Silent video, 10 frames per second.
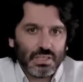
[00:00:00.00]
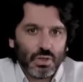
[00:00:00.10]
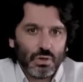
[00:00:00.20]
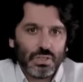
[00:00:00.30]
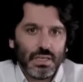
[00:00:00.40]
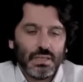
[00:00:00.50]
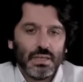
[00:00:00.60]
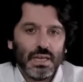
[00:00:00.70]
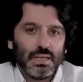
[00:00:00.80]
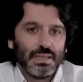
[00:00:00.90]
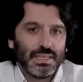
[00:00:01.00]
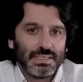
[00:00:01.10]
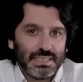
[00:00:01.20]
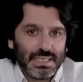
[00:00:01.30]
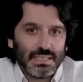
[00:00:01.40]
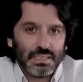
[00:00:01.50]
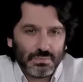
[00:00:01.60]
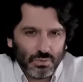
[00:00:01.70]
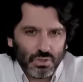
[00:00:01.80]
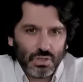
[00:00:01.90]
content that is easy
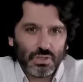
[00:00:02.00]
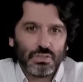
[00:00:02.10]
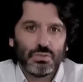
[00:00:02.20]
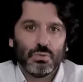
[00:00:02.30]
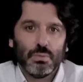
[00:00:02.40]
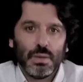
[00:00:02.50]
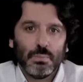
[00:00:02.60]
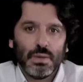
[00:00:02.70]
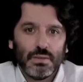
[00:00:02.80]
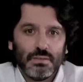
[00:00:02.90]
for learners to remember.